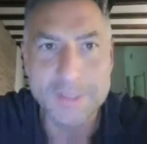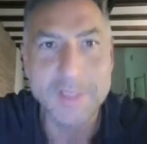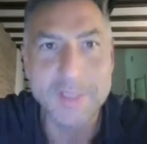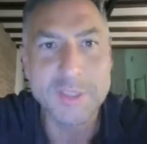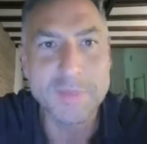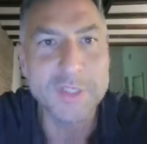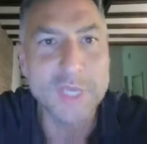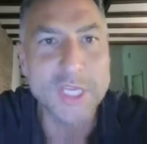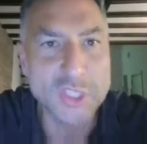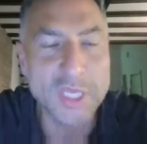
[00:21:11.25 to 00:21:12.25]
There is some
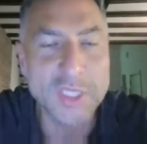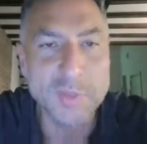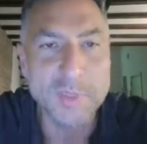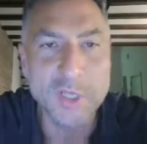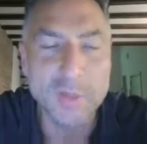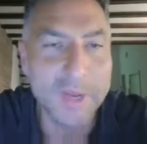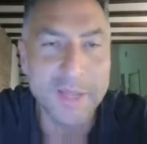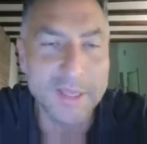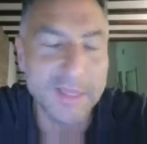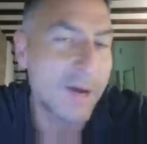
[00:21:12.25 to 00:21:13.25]
education that needs to be done, but
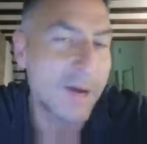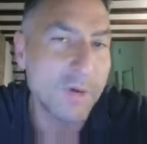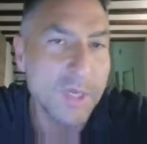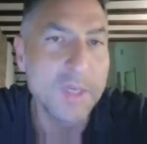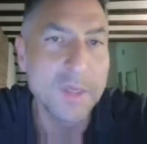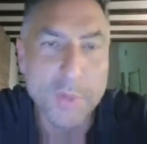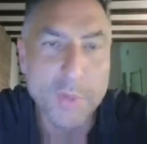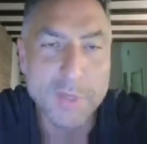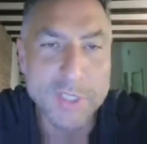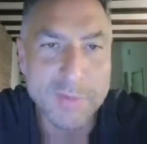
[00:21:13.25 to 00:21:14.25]
I think now
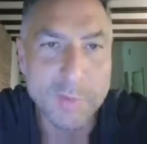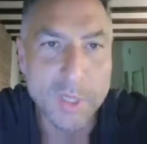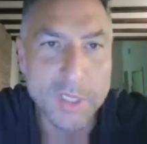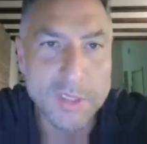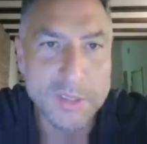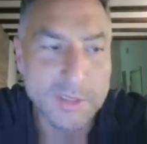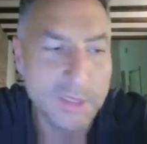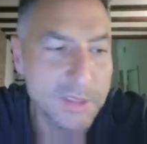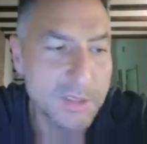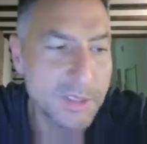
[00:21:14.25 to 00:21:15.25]
pretty much everyone is
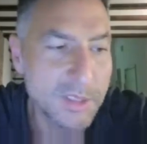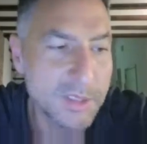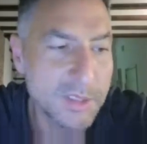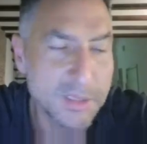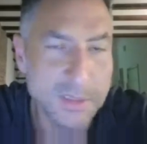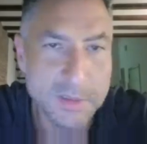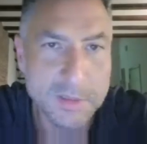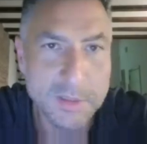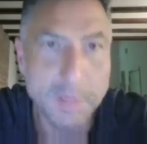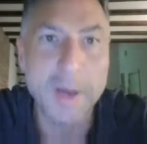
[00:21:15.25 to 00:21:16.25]

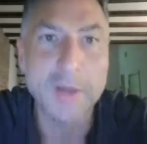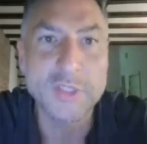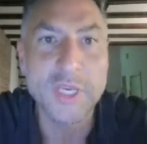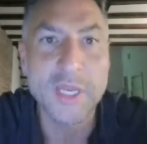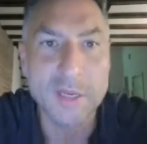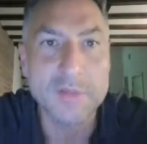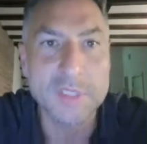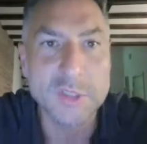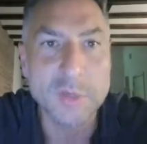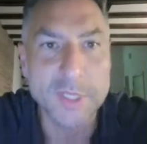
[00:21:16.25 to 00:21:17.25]
somehow educated on
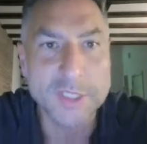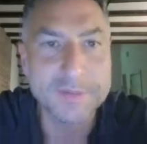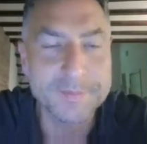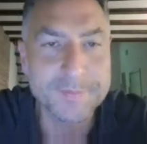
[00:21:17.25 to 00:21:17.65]
these topics.